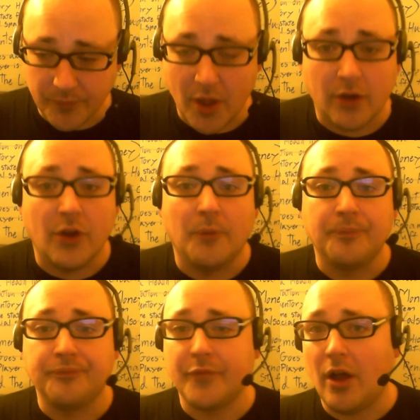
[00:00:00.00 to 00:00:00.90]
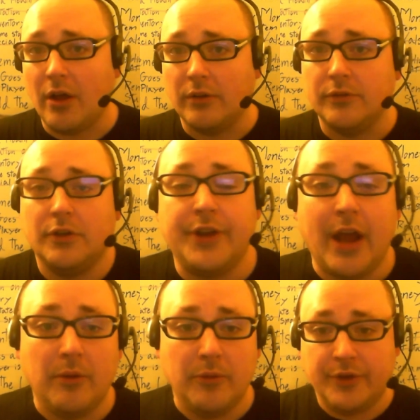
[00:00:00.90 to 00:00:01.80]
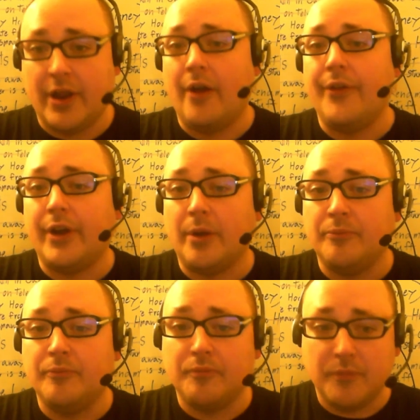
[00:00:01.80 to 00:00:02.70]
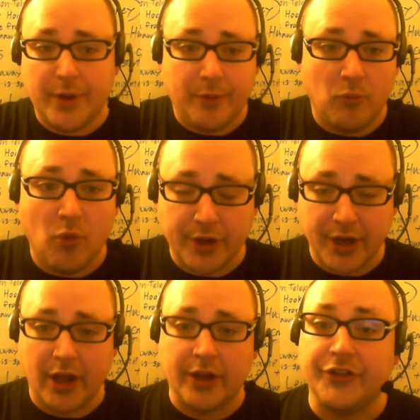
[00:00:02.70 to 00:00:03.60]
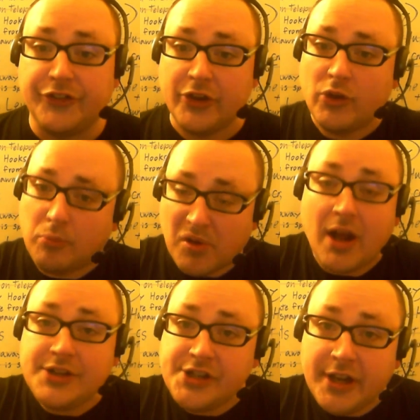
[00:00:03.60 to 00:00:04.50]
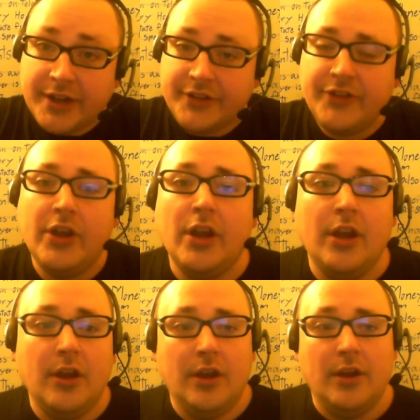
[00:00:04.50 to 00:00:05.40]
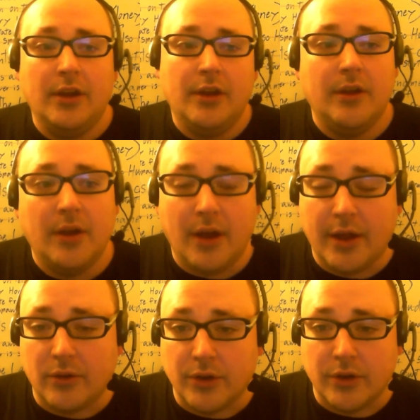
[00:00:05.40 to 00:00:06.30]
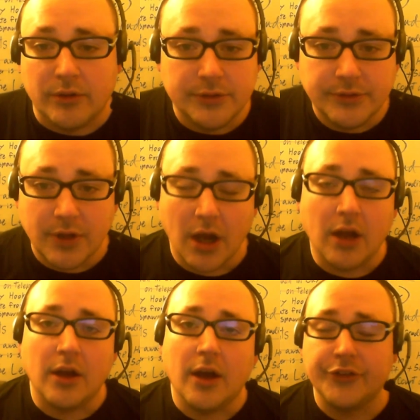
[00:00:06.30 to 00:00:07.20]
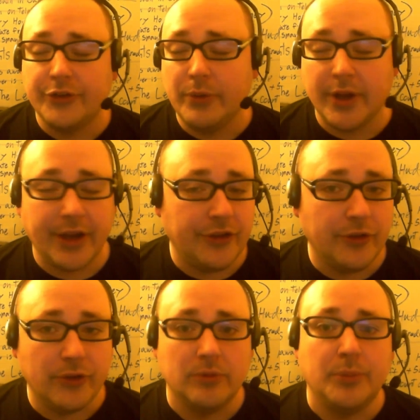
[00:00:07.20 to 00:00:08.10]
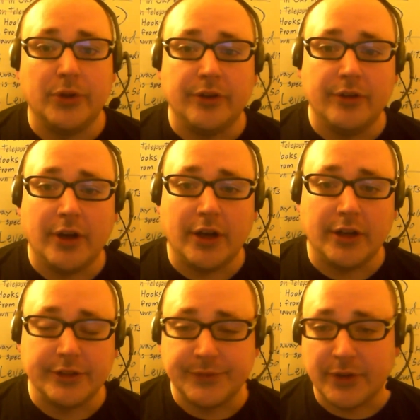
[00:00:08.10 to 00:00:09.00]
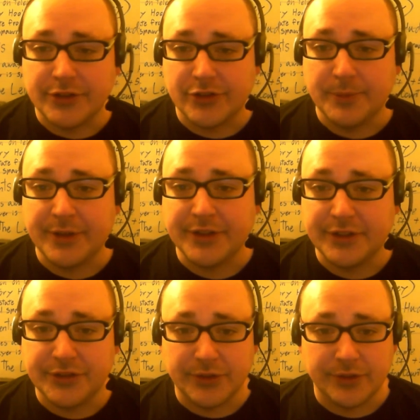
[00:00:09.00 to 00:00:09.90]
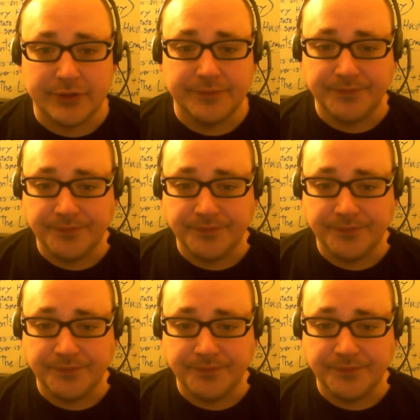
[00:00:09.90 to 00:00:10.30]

I don't know. Now that I'm working on a single project, I don't know. I'll see what I can do, but as far as streaming is concerned,